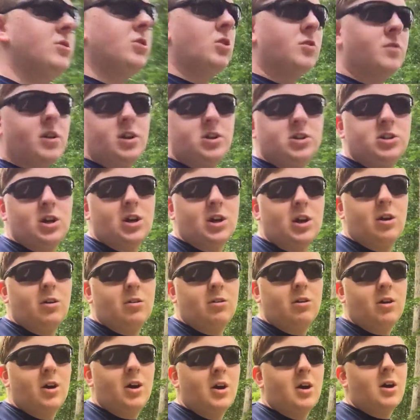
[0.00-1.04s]
Don't forget to check out
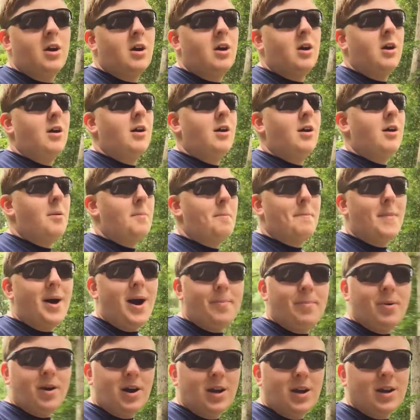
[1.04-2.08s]
uh, my
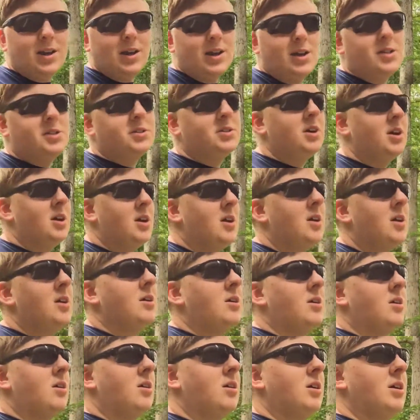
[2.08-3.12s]
podcast
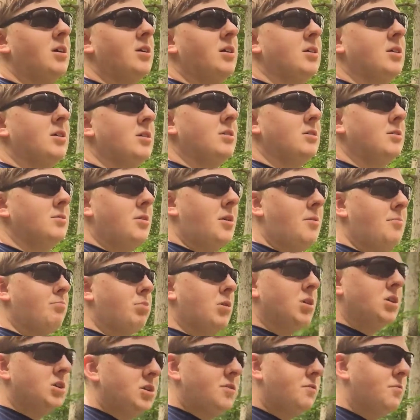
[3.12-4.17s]
on a
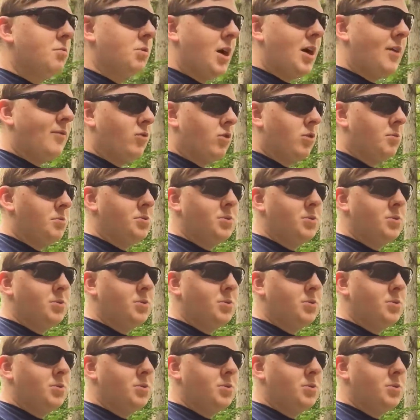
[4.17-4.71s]
bunch of different platforms.